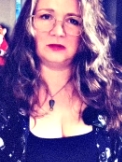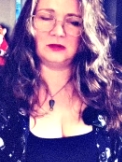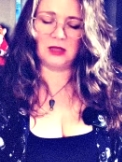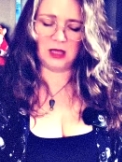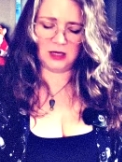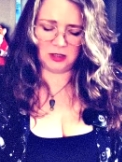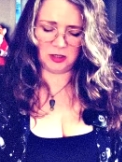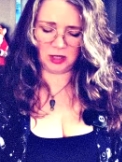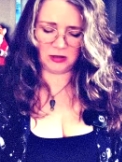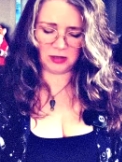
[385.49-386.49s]
that
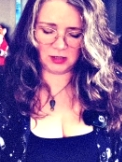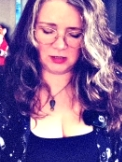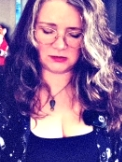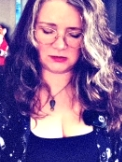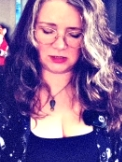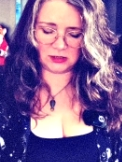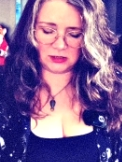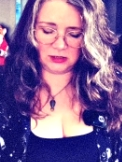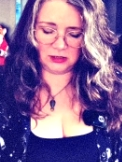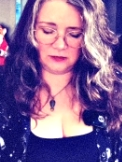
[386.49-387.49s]
nothing is
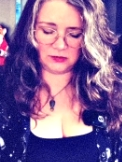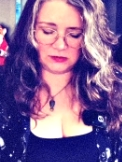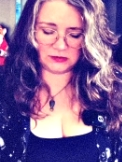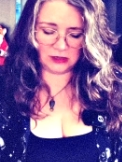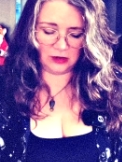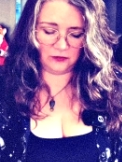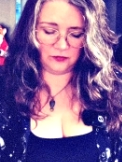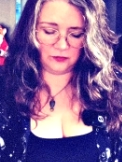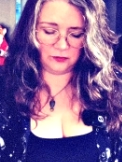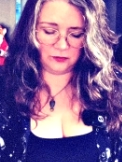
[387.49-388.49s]
unclean of itself,